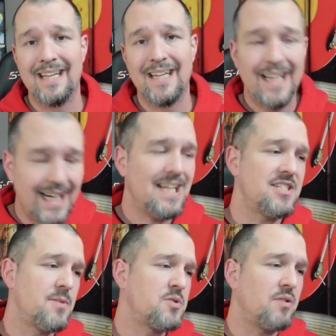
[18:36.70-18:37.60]
Hit that
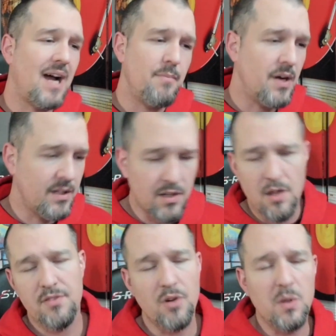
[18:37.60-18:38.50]
subscribe button.
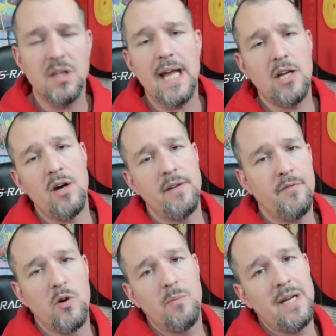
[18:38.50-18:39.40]
Throw a like on it
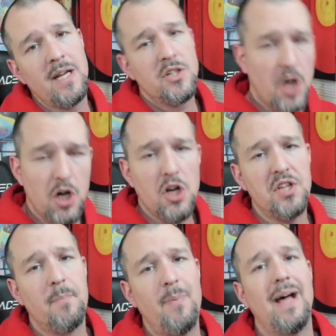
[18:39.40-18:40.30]
for me. Turn on the
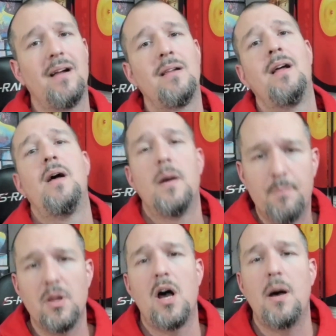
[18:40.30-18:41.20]
bell.
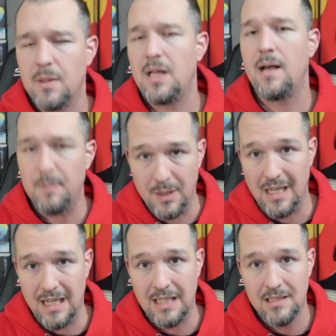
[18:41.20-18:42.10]
Blah, blah,
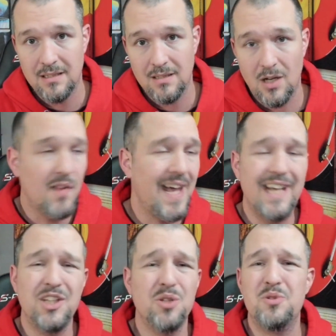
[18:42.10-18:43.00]
blah. All that
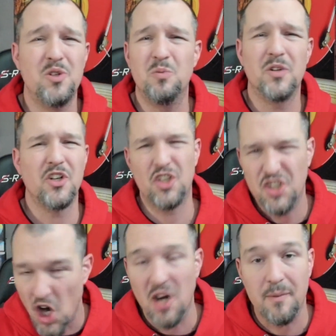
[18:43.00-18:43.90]
YouTuber
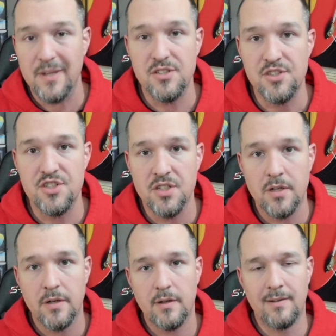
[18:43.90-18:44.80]
garbage.
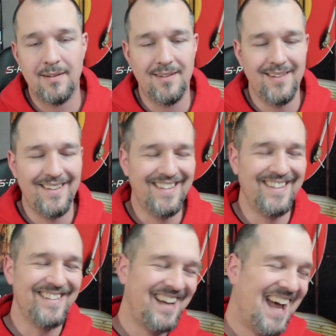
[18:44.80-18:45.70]

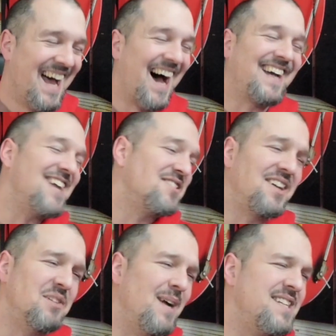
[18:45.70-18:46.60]
I'll catch you
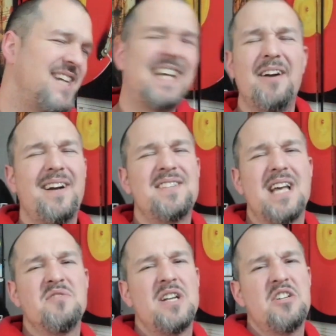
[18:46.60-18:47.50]
later, man. Take care of
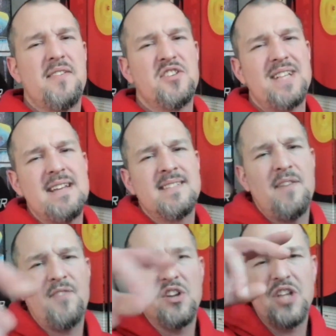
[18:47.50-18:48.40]
yourselves and each other. Stay safe
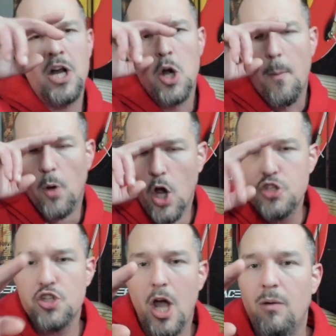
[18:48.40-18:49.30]
out there.
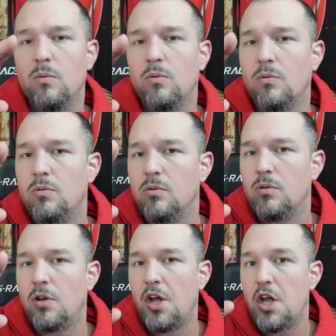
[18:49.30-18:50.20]
Peace out.
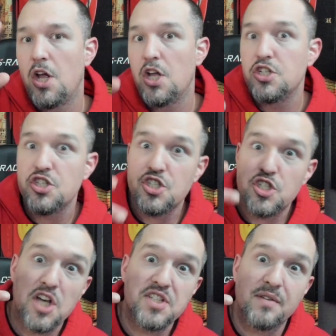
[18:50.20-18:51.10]

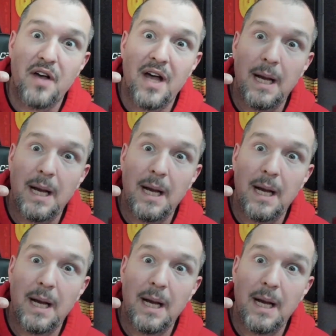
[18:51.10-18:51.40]
SauceyFam.